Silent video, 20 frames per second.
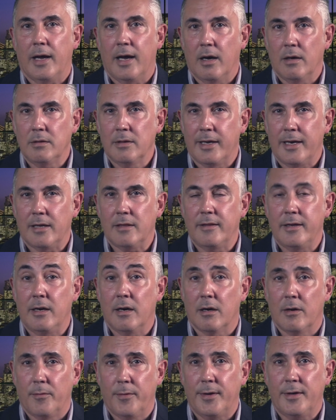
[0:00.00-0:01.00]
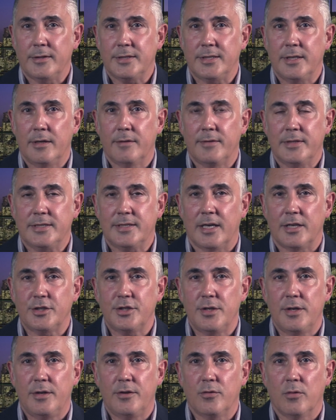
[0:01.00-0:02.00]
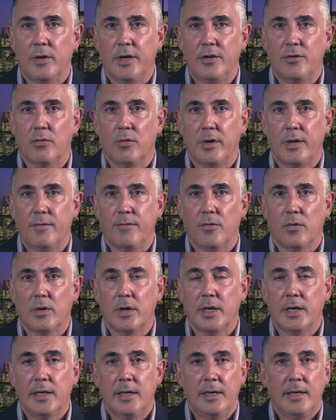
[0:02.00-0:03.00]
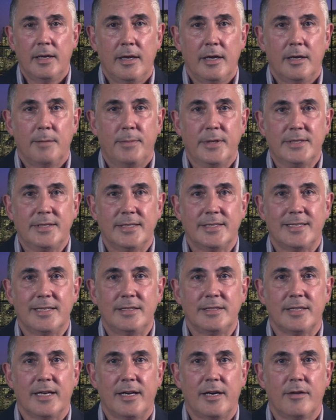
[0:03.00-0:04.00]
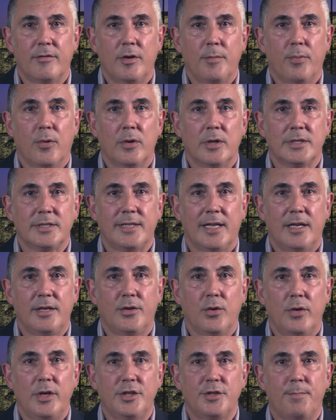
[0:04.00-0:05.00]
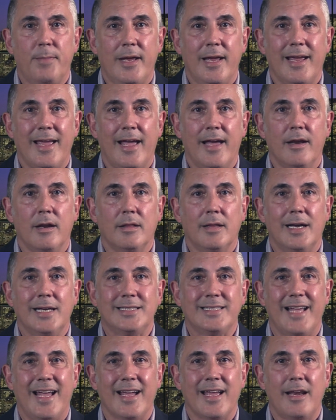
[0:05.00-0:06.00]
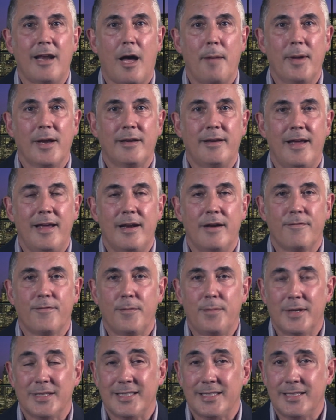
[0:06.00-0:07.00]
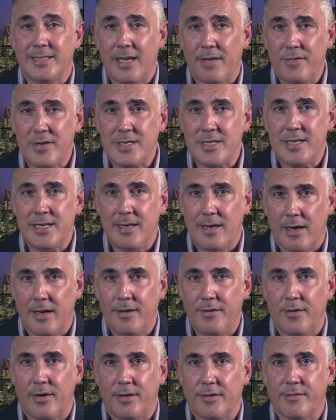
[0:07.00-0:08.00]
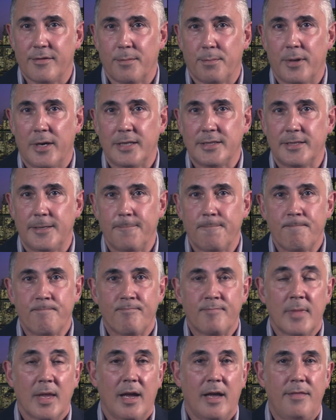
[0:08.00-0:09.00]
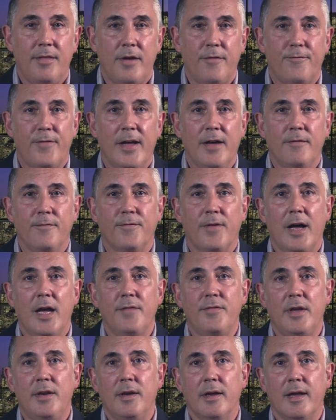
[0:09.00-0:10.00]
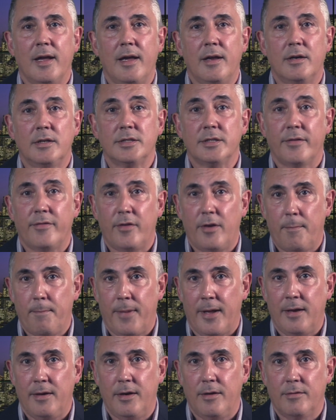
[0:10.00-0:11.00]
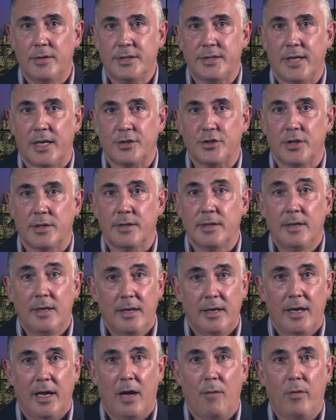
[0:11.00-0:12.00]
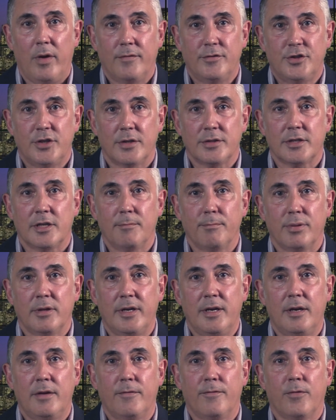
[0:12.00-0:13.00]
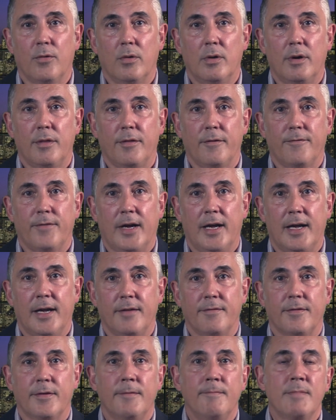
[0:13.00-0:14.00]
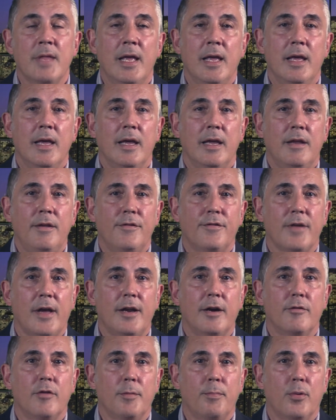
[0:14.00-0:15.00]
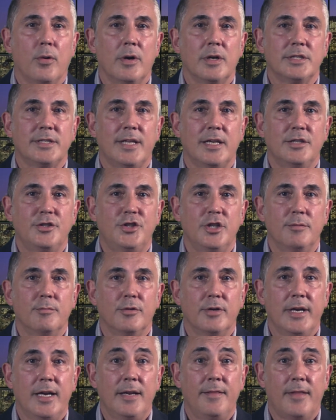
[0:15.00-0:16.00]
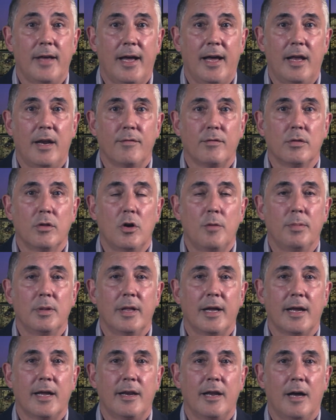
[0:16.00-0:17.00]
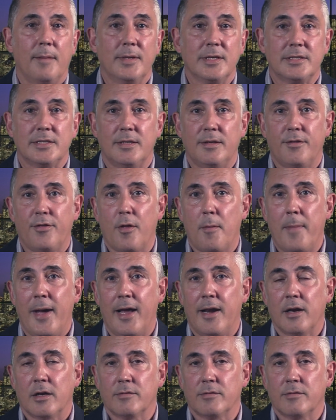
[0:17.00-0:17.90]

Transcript: how likely are we to see a recession in 2024? Business Insider reports that Deutsche Bank analyzed economic data from the 1700s to present, and they found five indicators of an impending recession. And we've just completed four of the five. Insider reports that Jim Reed, the head of global economics and thematic